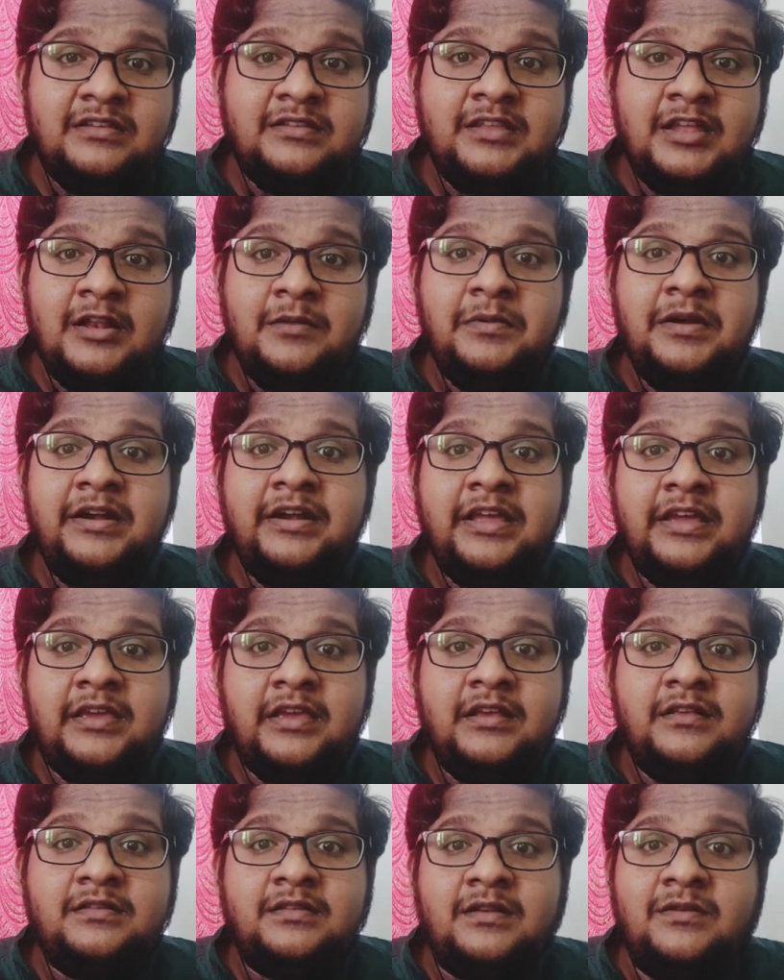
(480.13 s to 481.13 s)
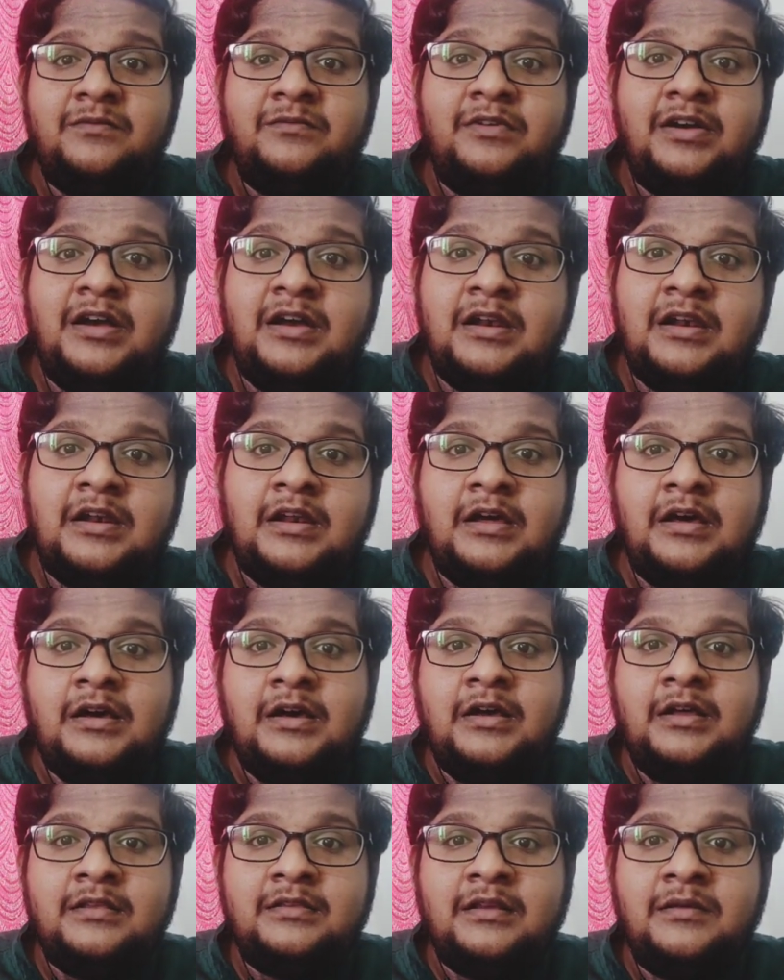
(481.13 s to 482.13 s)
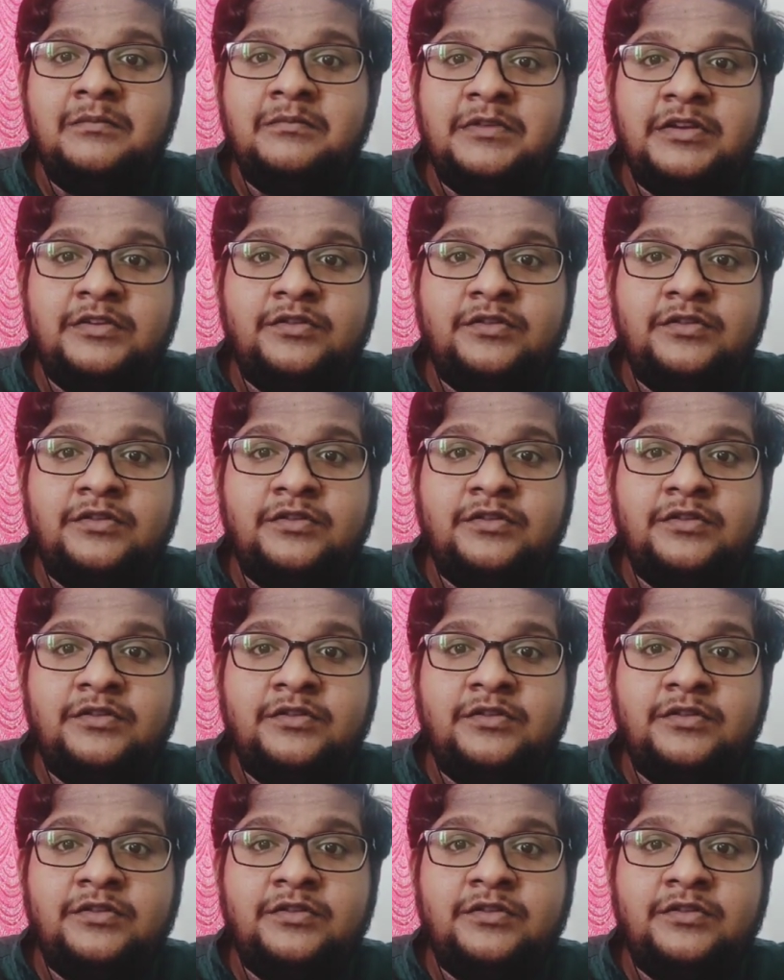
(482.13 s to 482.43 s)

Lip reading: this, they'll be taking somewhere some